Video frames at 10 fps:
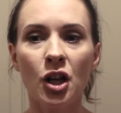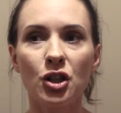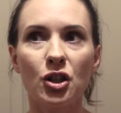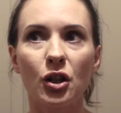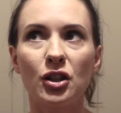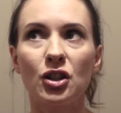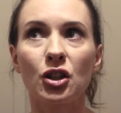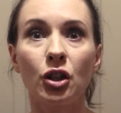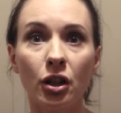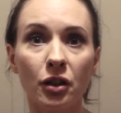so
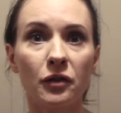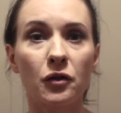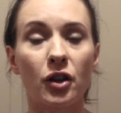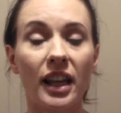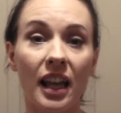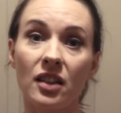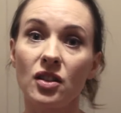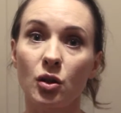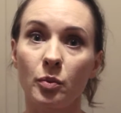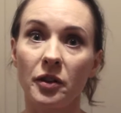it's good for
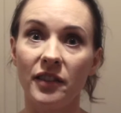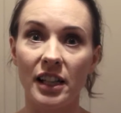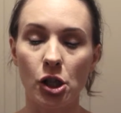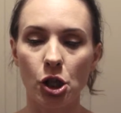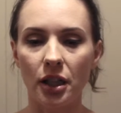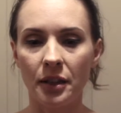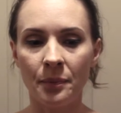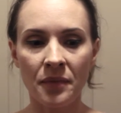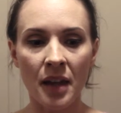cancer prevention.